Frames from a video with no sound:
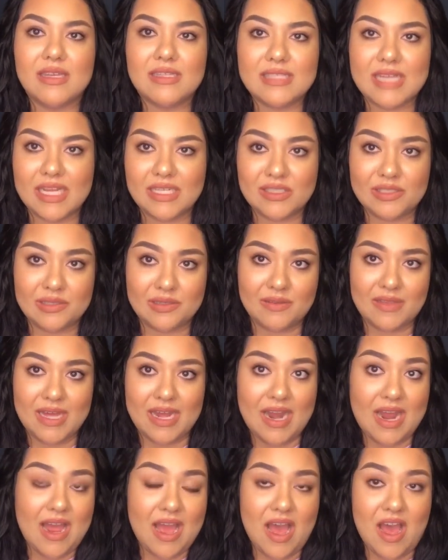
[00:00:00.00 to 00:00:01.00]
a tattoo
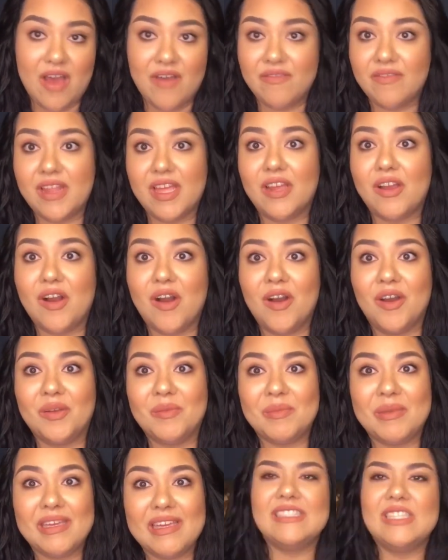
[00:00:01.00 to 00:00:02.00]
that I have like
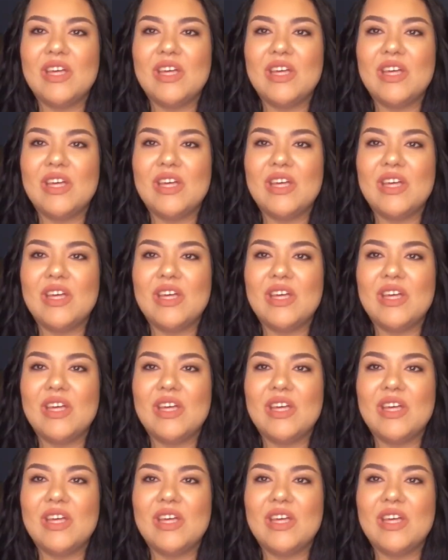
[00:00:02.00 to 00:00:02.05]
on me.